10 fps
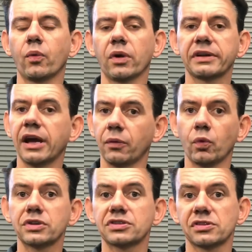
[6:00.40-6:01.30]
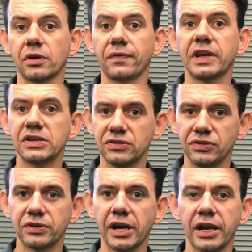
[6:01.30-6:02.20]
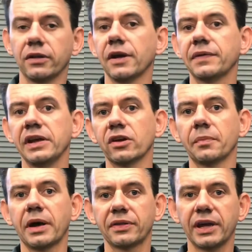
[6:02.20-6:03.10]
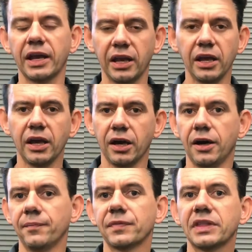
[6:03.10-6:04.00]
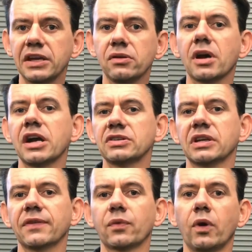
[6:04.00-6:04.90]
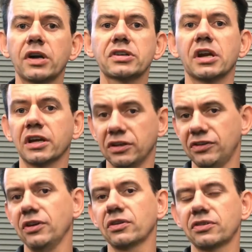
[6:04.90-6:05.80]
it worked out and what certifications you got. I'd love to hear about that. Thank you guys again for watching, and consider